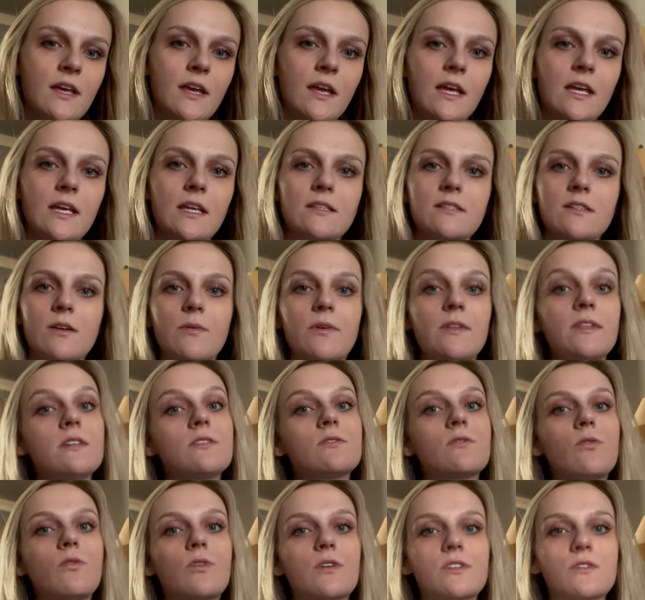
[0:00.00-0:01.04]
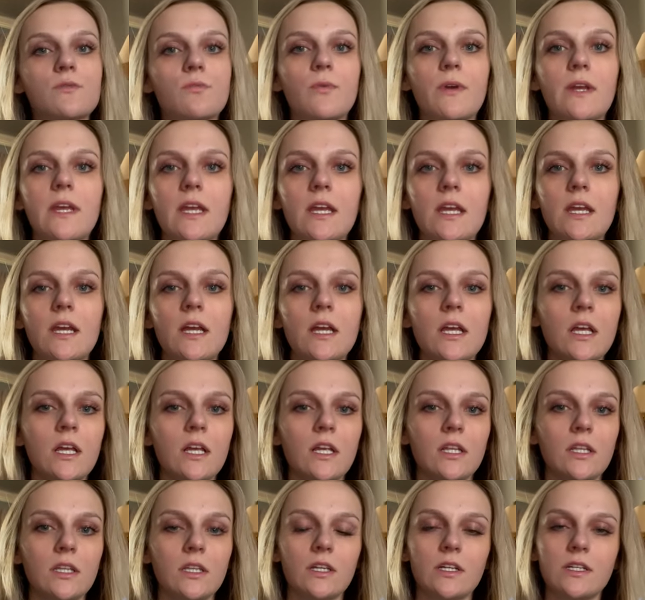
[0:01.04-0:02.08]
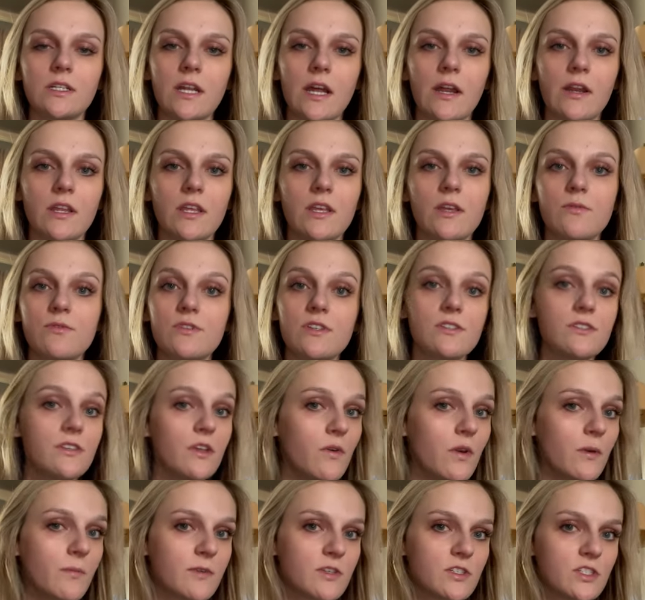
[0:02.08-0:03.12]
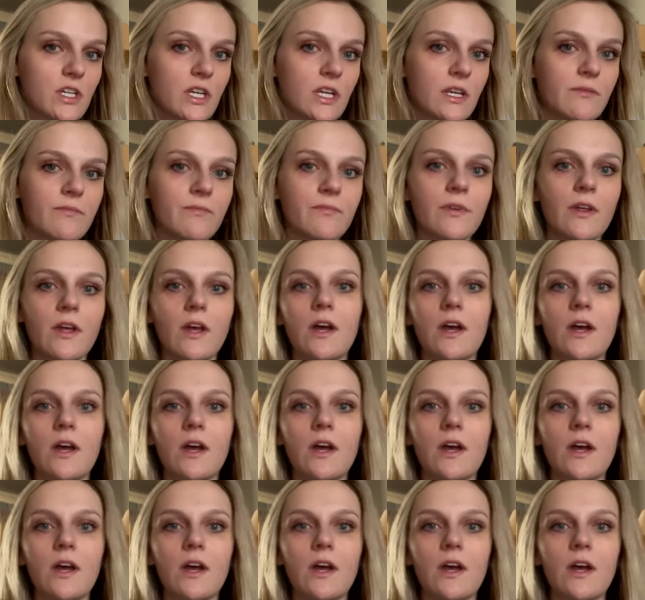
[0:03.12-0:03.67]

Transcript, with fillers: And so in this course, we learned how to use a sewing machine.